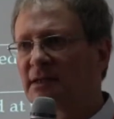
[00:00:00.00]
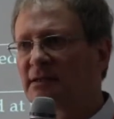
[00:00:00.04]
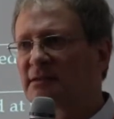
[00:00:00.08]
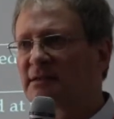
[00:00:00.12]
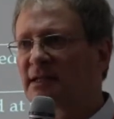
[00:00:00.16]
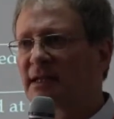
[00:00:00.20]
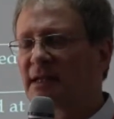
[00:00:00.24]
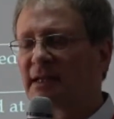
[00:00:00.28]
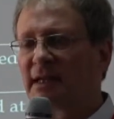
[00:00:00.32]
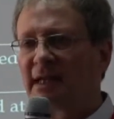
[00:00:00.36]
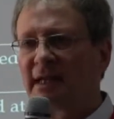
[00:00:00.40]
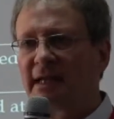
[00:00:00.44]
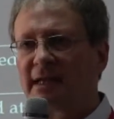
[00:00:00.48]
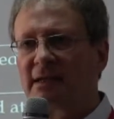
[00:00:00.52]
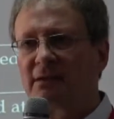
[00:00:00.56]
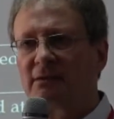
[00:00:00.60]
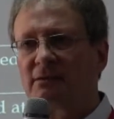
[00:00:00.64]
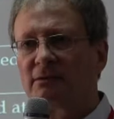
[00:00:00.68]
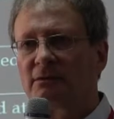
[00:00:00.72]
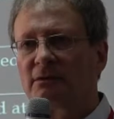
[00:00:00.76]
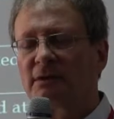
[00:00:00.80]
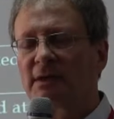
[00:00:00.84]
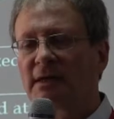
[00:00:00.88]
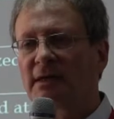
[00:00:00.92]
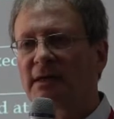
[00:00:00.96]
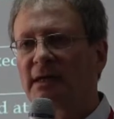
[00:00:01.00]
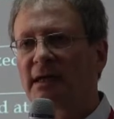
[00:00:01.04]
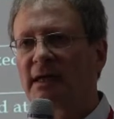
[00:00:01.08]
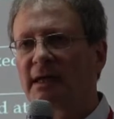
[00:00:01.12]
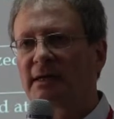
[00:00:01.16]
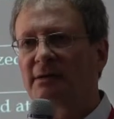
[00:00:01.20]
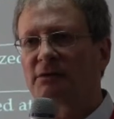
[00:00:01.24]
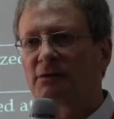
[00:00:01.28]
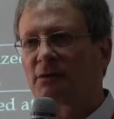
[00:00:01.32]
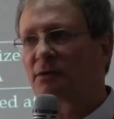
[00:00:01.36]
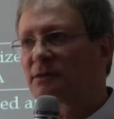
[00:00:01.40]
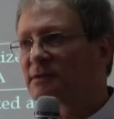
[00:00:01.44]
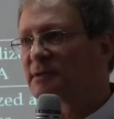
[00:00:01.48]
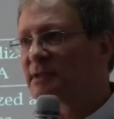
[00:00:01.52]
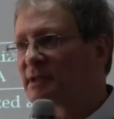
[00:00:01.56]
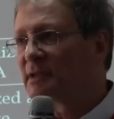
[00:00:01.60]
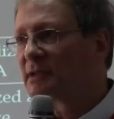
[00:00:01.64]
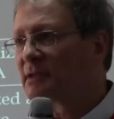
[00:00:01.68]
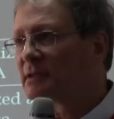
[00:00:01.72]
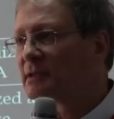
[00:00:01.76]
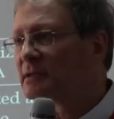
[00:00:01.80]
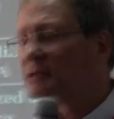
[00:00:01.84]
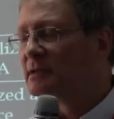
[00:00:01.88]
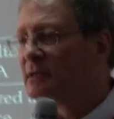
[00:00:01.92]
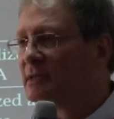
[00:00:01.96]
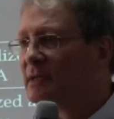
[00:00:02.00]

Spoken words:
silane, or hydroxyl